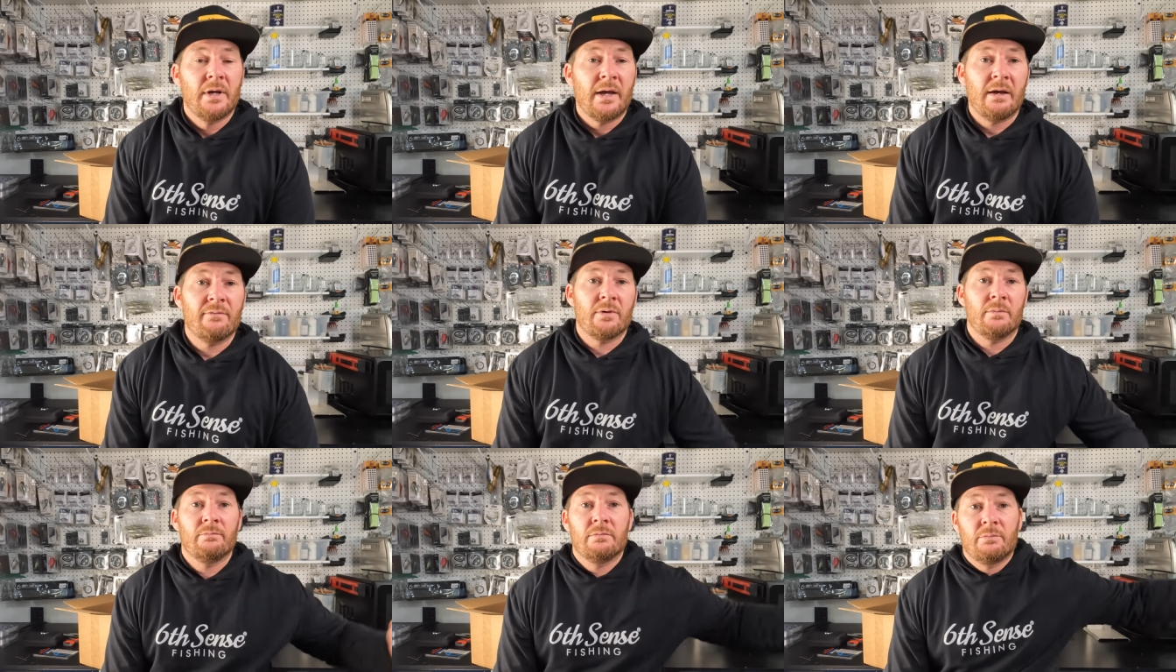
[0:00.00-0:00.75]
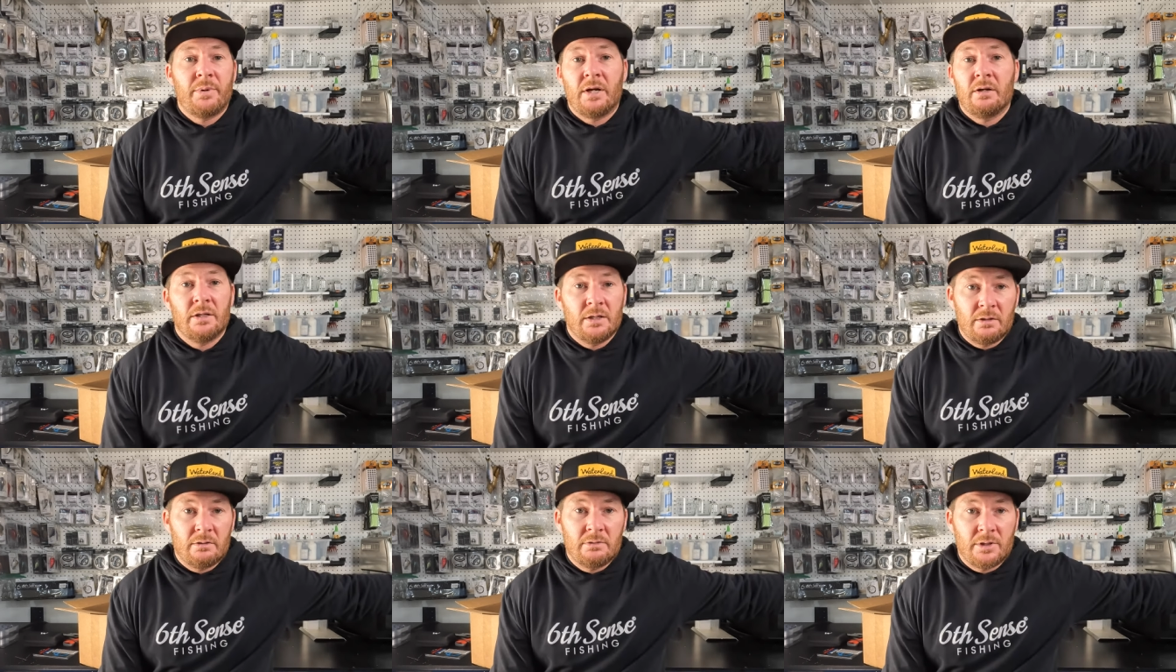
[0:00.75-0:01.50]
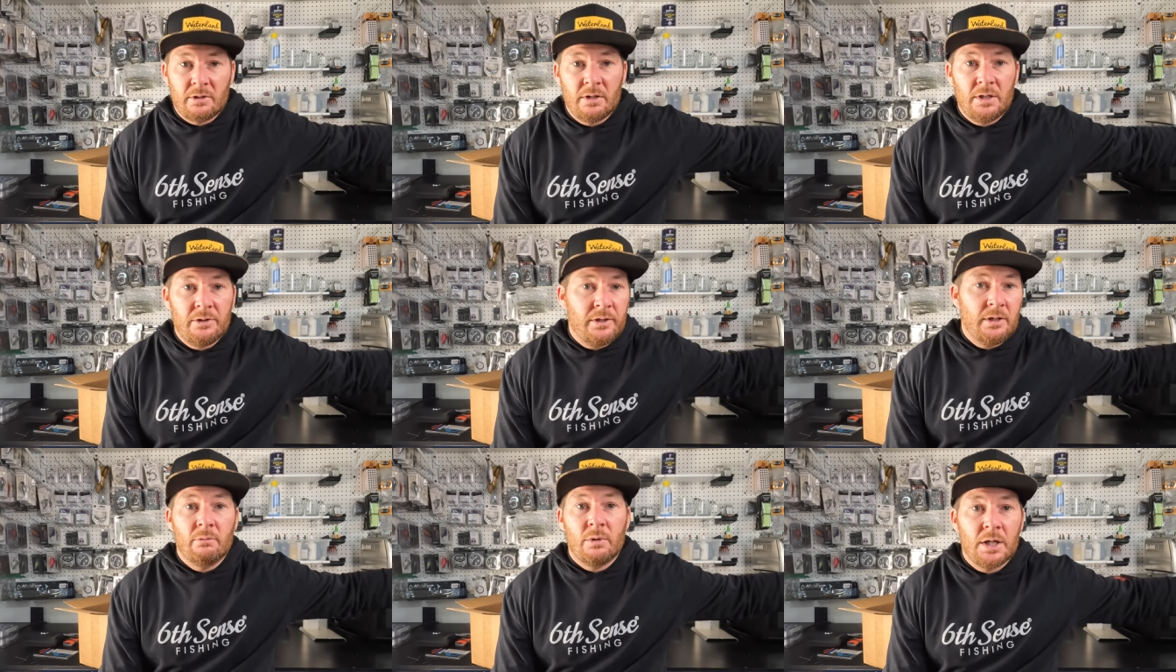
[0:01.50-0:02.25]
have a pair that are dirty and
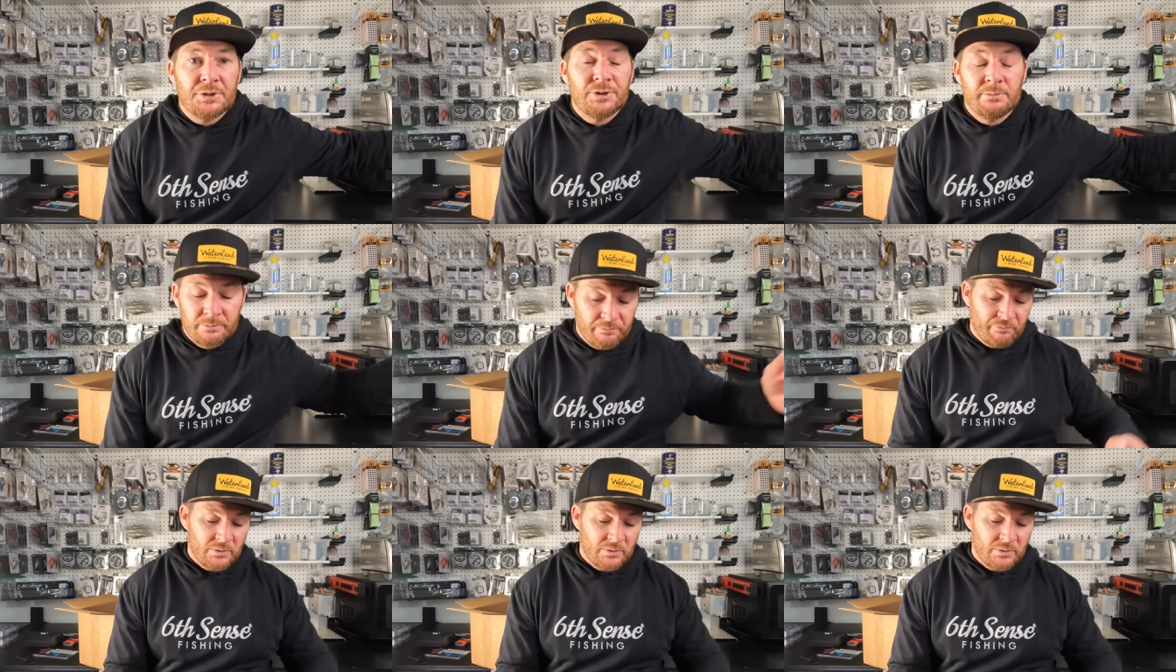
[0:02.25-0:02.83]
you need to wash them.